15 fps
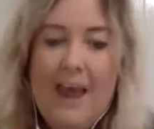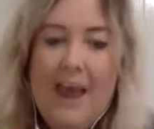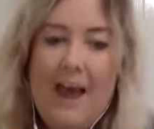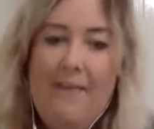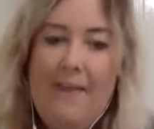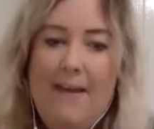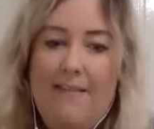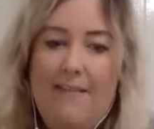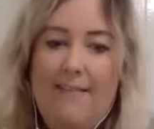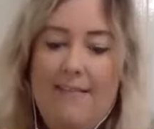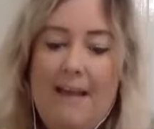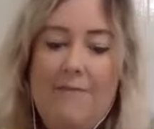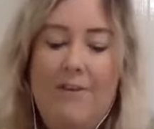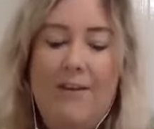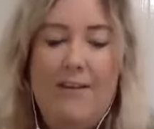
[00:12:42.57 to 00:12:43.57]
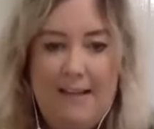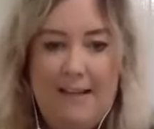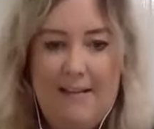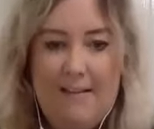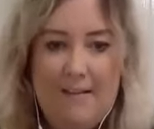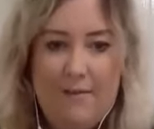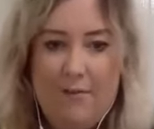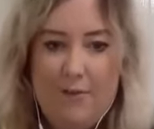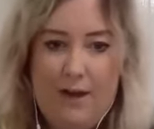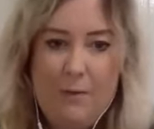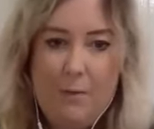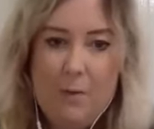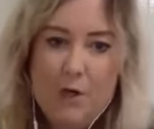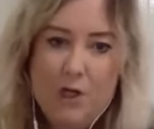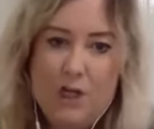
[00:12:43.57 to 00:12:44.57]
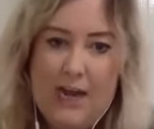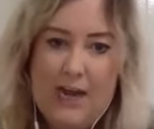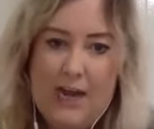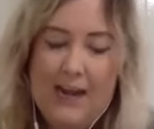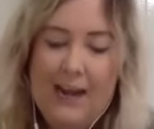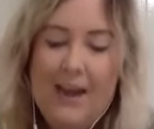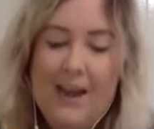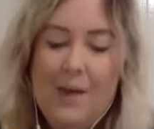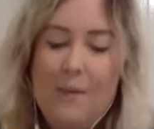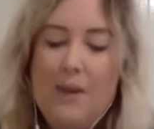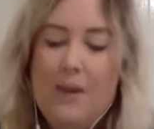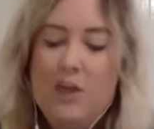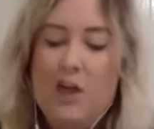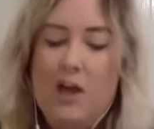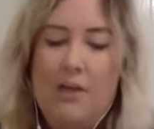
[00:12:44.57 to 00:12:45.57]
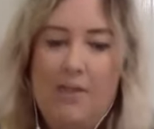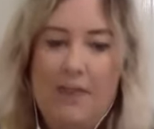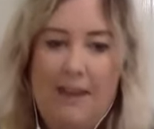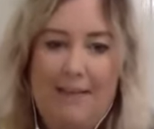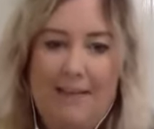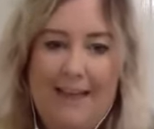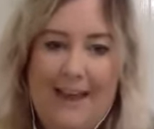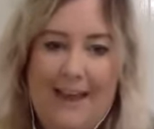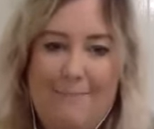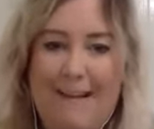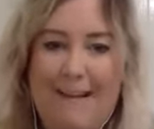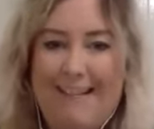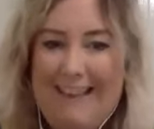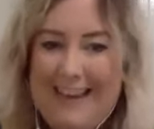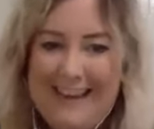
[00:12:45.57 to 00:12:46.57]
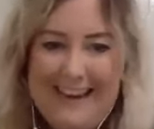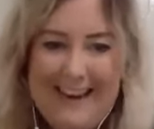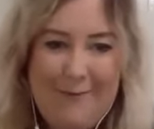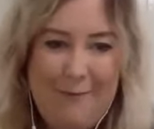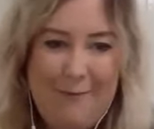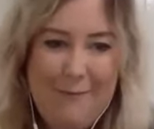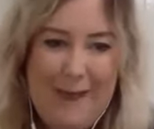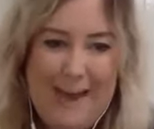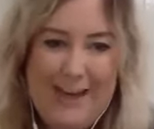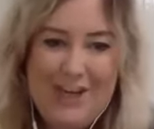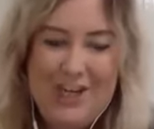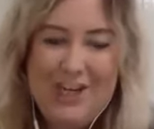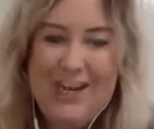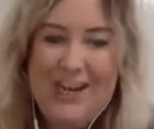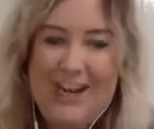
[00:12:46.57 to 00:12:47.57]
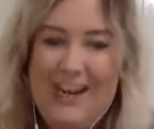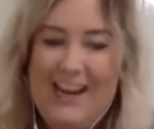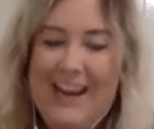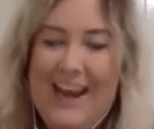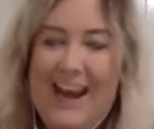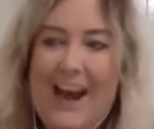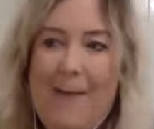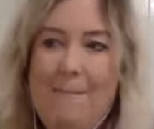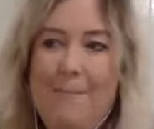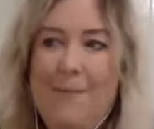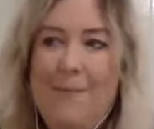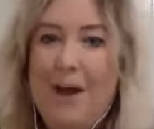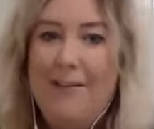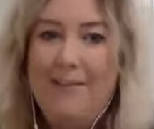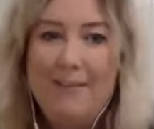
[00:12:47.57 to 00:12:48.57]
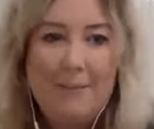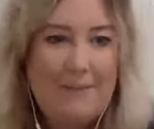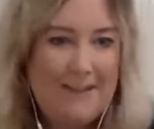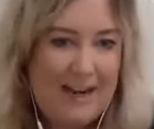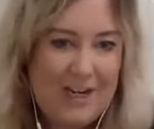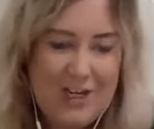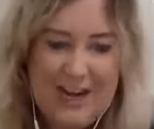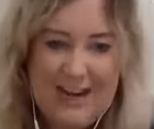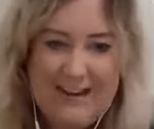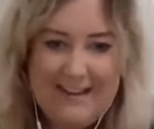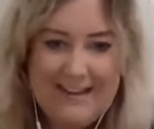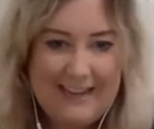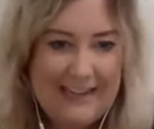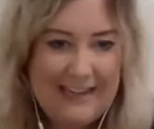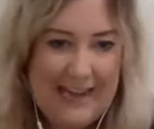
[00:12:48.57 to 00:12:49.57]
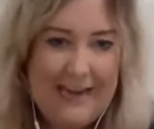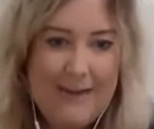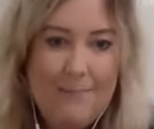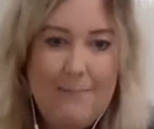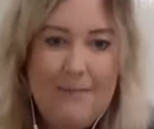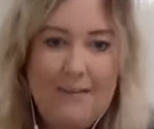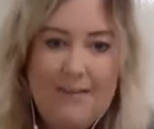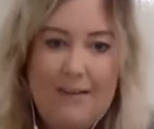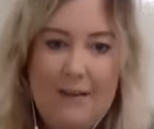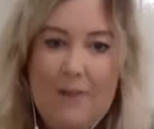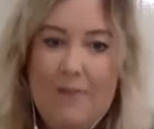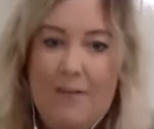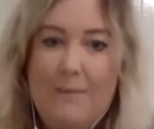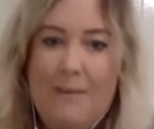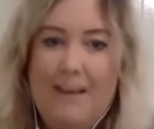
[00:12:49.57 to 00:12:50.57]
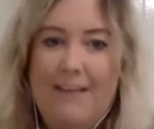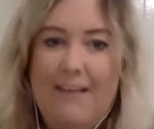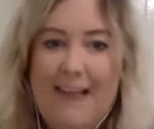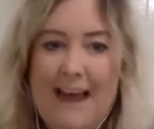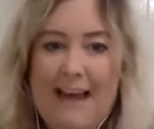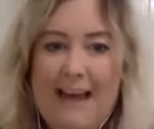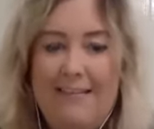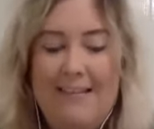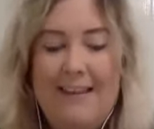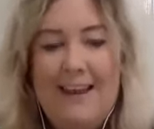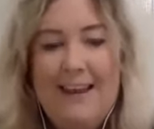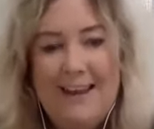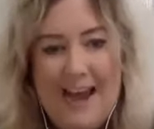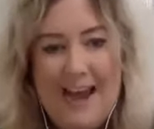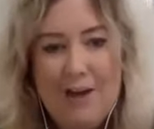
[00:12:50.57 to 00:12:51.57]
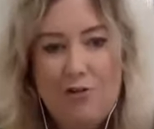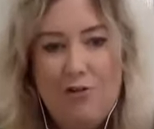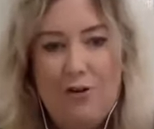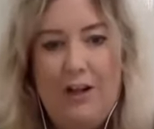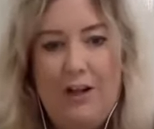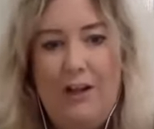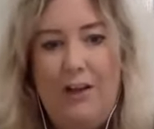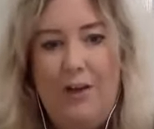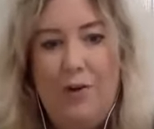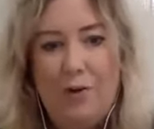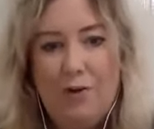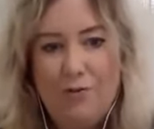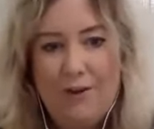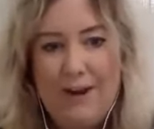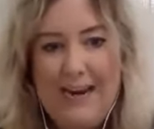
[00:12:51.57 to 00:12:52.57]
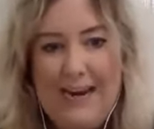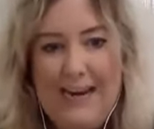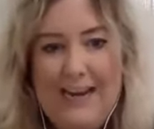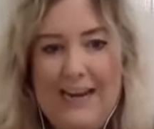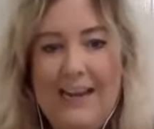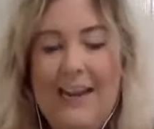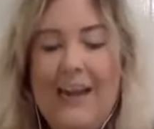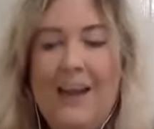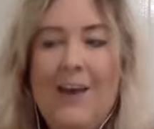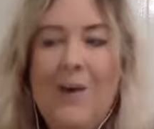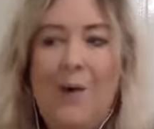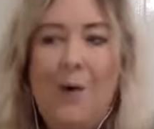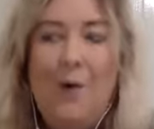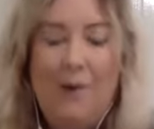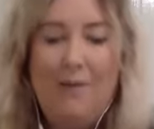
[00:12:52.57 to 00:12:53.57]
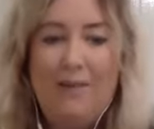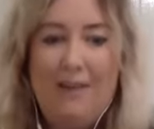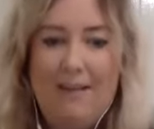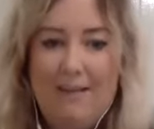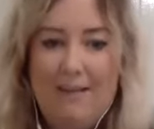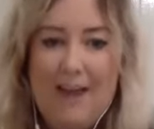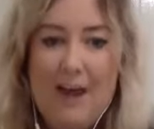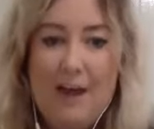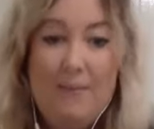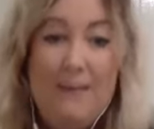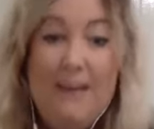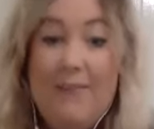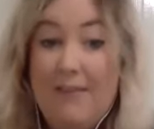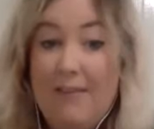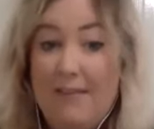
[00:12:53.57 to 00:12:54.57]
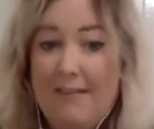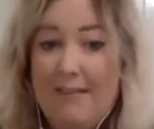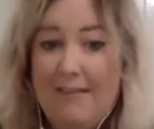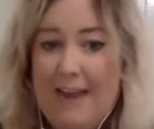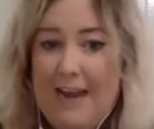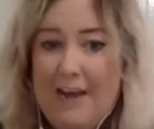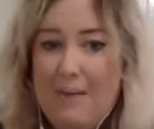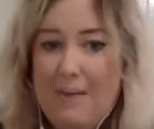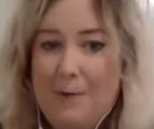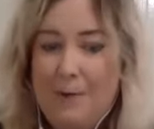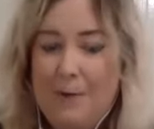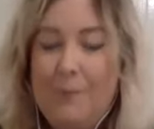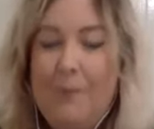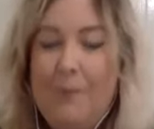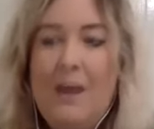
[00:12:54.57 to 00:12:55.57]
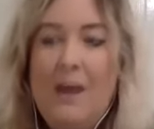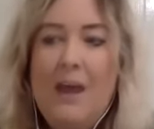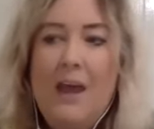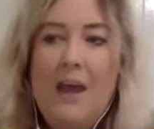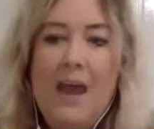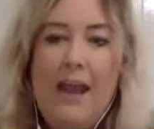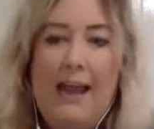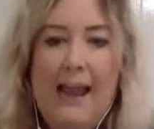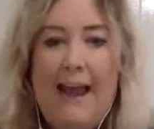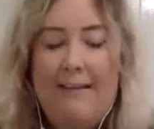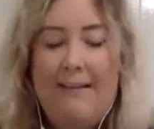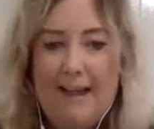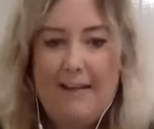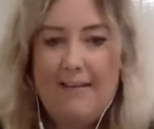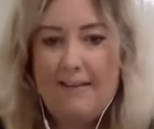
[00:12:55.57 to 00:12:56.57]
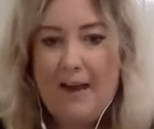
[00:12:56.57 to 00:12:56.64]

And there's 7 sins of greenwashing, which are things like misleading information, unsubstantiated claims. So if something says natural or green, all of these terms, even sustainable, unless that's